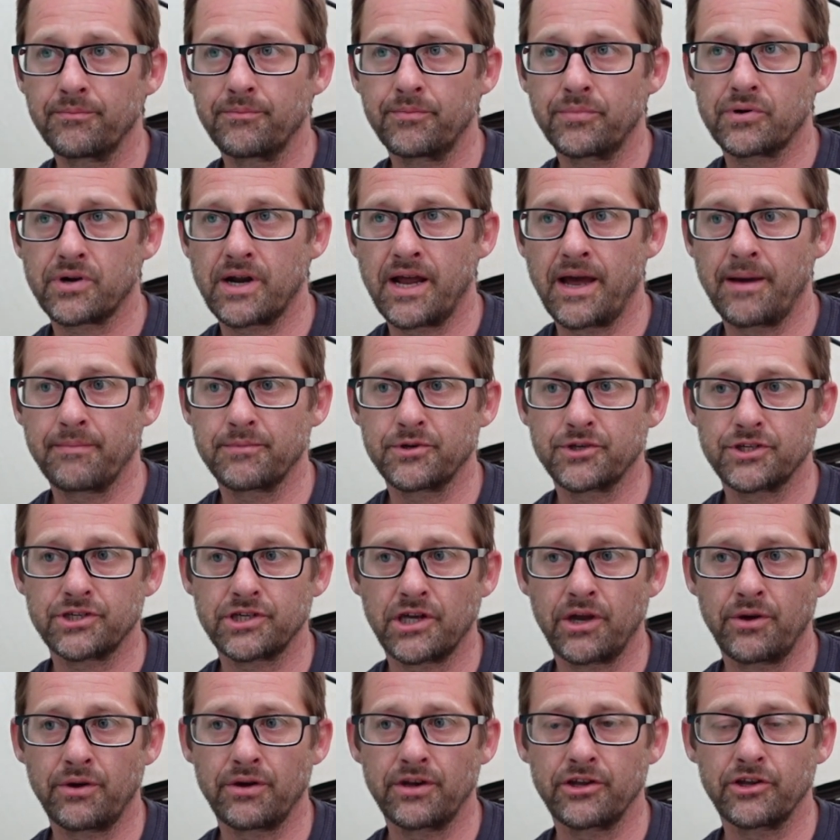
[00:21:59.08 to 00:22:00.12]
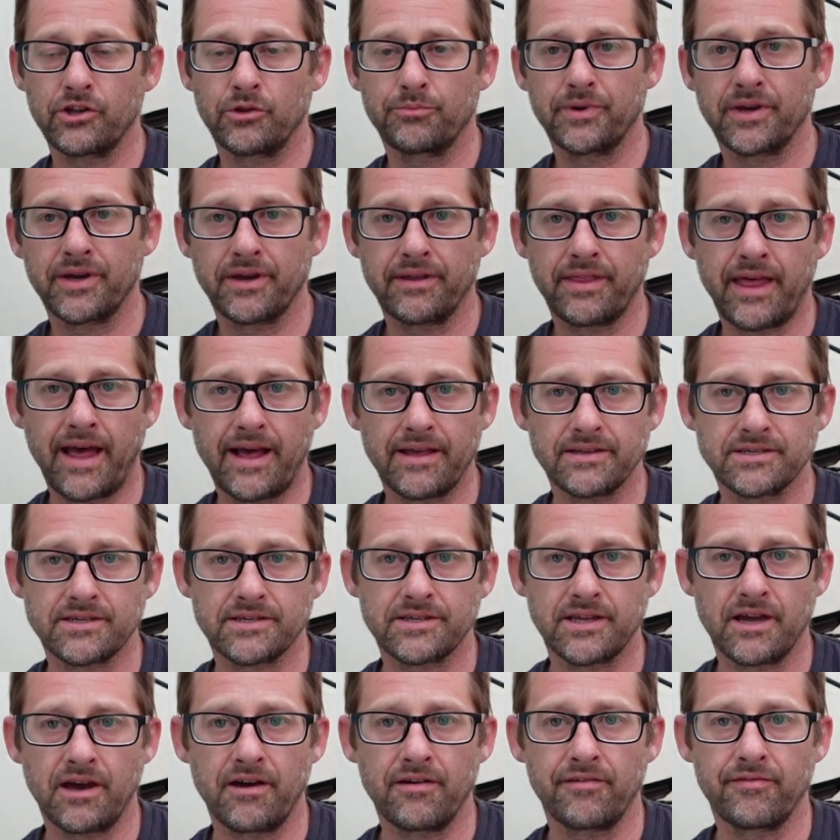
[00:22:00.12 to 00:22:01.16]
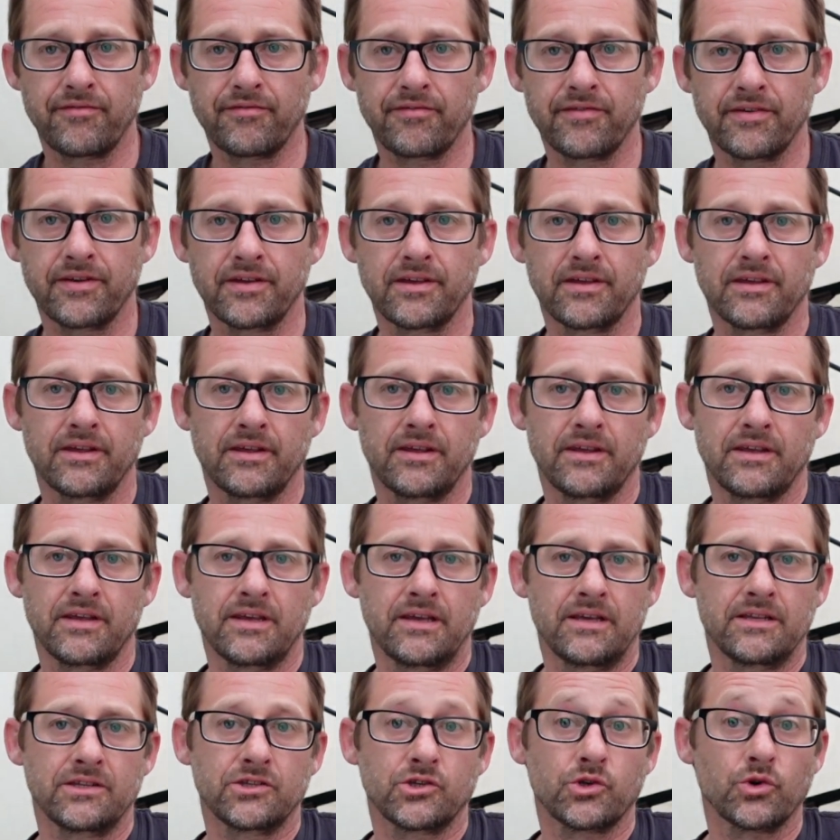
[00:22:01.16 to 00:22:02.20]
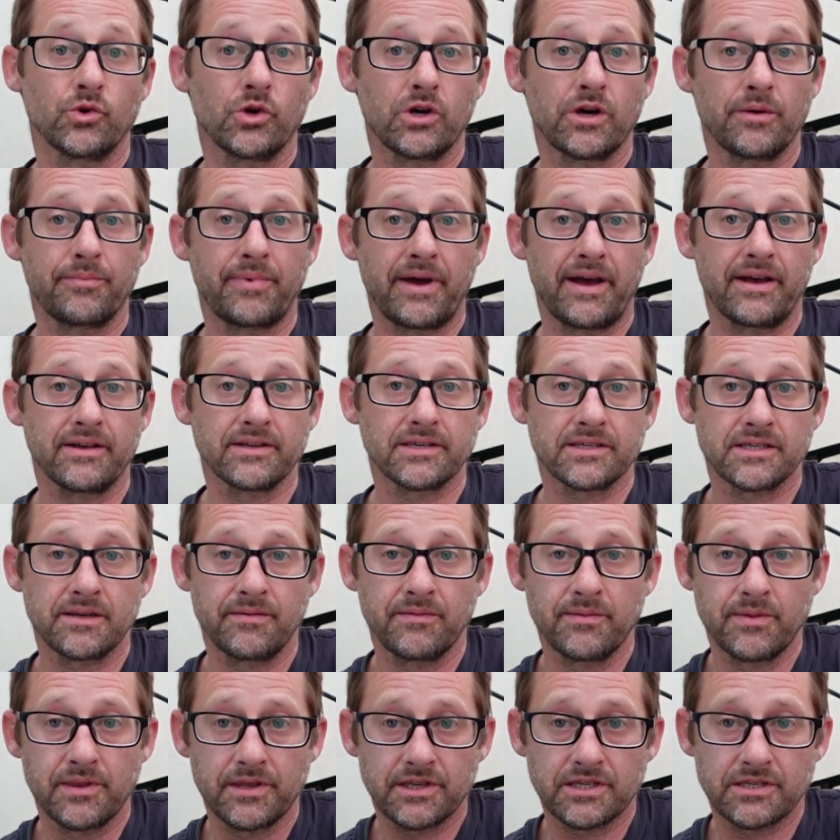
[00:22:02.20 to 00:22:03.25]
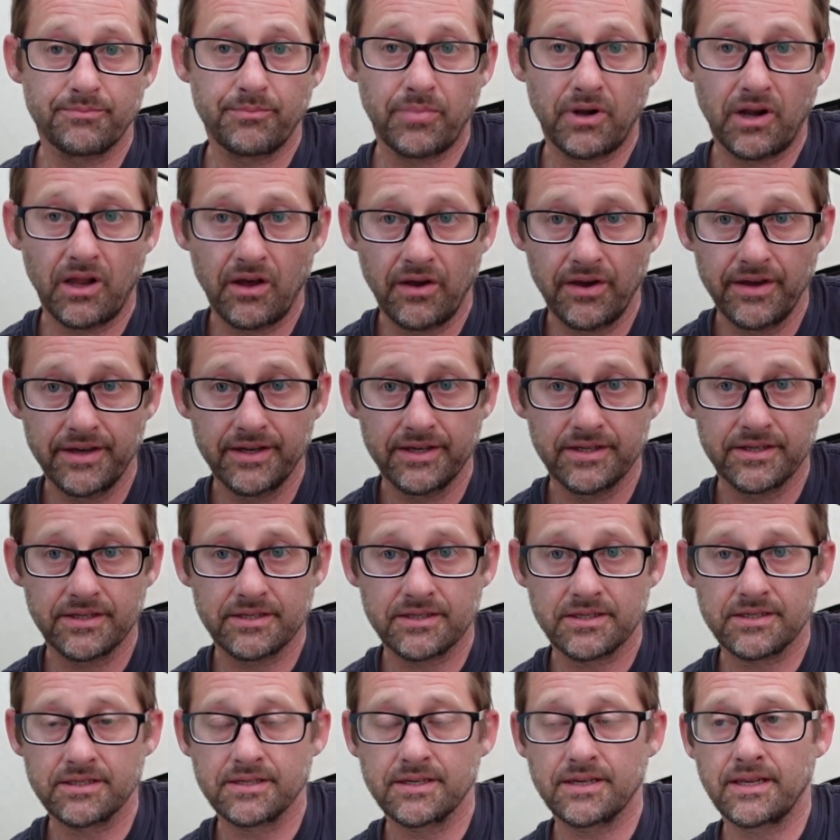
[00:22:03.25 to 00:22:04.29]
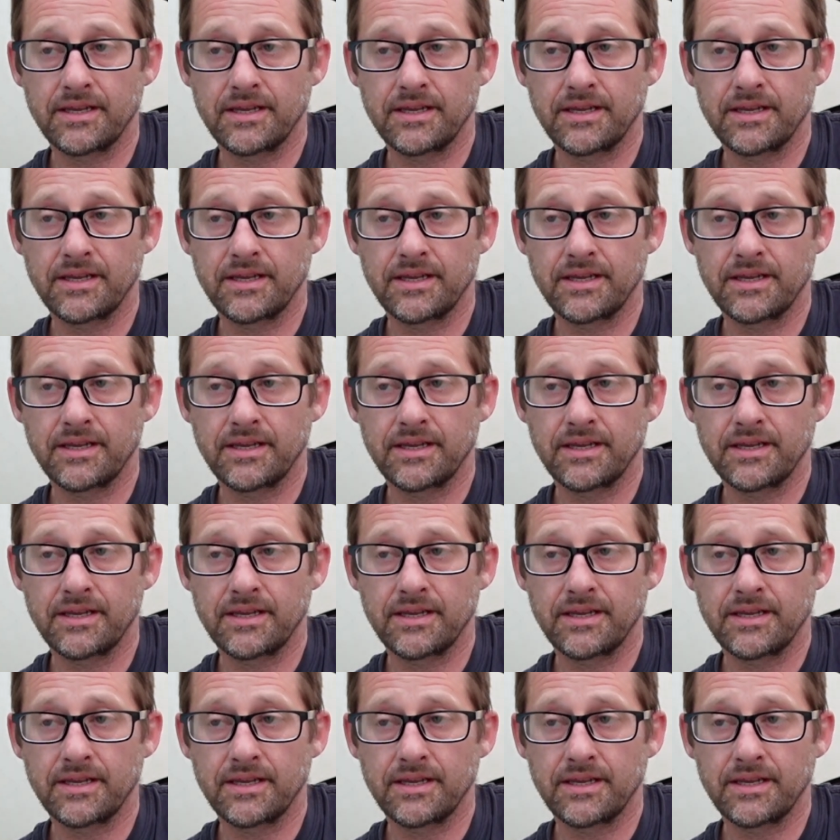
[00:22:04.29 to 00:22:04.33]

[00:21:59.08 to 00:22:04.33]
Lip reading: perhaps show a little bit of that stuff, talk about some of the suppliers,